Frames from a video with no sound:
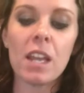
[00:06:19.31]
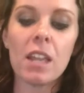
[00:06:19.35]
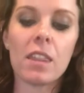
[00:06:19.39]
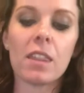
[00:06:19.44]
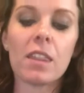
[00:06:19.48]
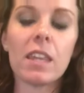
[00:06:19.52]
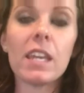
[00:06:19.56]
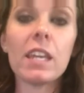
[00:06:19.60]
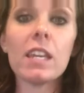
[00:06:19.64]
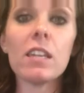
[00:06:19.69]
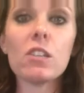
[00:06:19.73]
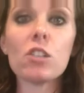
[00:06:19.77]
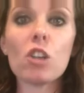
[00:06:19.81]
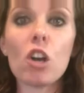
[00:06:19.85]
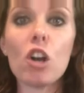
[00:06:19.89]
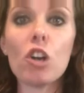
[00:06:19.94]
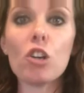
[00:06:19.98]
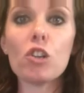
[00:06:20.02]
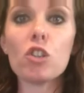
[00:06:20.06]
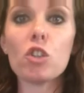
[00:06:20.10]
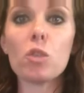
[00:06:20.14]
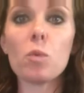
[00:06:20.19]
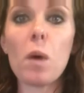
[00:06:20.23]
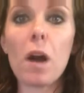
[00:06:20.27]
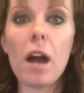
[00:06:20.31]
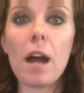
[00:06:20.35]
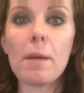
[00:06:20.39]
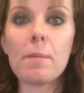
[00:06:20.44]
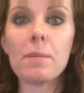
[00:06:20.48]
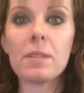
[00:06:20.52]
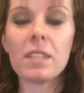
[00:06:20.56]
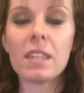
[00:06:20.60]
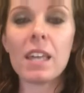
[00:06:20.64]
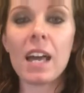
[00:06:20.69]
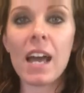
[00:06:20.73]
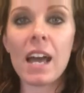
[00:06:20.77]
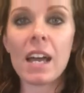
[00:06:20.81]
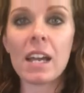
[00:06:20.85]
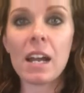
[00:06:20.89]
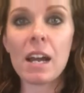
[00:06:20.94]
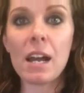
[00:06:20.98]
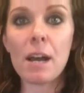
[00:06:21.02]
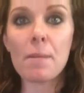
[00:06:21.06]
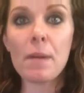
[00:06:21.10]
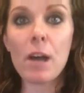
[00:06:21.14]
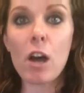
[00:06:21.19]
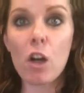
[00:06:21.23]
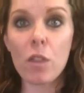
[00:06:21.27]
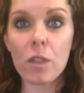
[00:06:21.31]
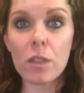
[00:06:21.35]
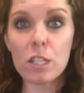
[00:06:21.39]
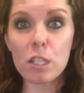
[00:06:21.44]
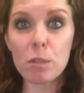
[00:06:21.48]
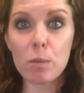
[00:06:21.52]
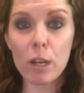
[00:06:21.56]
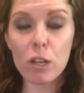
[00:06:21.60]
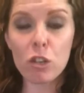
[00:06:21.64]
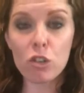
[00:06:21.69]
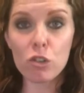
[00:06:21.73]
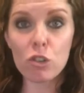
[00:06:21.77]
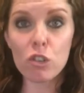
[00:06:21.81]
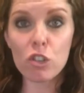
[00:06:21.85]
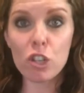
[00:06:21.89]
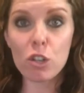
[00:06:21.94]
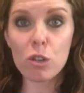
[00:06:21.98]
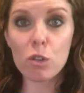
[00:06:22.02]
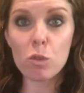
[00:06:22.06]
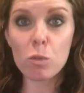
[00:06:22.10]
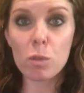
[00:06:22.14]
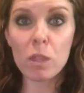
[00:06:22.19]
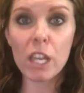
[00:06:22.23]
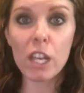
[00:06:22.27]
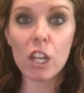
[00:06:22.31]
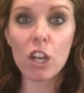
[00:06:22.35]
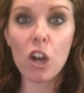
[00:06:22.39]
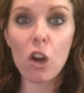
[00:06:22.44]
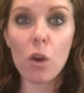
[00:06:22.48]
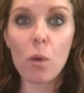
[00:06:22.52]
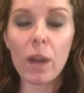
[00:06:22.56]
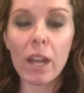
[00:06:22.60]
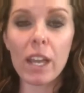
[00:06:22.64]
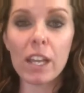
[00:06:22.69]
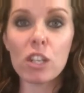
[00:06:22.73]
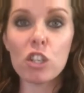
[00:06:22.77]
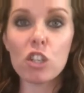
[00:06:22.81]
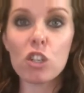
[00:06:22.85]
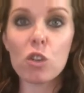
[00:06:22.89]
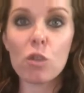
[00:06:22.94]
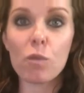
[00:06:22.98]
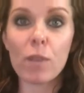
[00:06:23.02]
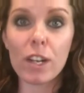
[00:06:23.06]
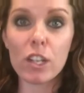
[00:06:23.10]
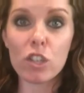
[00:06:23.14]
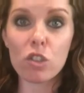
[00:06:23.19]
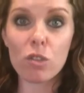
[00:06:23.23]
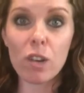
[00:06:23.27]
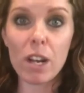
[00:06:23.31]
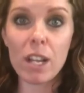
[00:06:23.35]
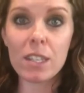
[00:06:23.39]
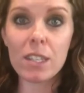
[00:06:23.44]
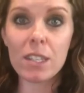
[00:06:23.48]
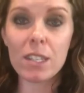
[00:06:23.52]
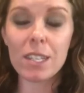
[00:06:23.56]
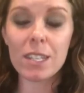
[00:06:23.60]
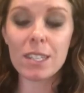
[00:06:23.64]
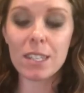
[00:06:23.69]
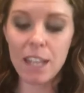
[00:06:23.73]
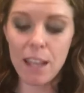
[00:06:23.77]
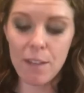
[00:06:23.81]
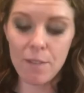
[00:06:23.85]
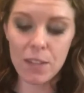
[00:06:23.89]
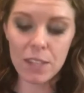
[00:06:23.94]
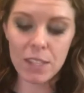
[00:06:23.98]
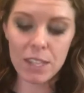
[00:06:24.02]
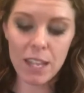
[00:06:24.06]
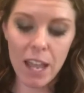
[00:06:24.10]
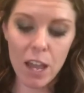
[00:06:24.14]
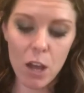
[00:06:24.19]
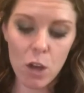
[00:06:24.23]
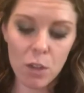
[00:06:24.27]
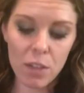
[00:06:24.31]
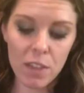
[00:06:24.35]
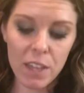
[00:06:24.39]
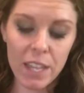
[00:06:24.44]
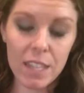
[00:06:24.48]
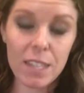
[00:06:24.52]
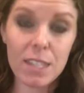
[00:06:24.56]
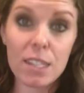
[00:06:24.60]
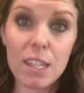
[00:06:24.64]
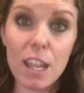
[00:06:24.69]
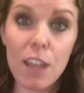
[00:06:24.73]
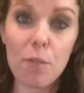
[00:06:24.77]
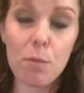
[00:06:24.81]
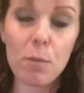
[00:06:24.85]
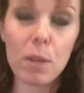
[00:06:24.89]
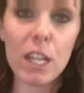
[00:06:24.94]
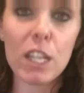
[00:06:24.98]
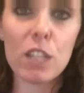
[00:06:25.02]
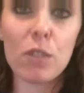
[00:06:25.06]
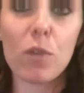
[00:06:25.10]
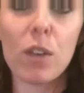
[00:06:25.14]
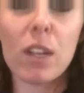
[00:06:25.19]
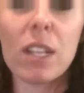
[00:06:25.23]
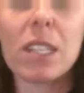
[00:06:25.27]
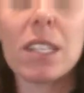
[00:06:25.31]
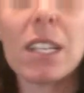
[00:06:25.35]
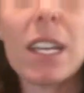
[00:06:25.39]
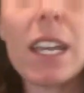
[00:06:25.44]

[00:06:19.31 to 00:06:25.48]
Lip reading: These are swabs that health inspectors use when they go into restaurants to see if it's a healthy and safe place for us to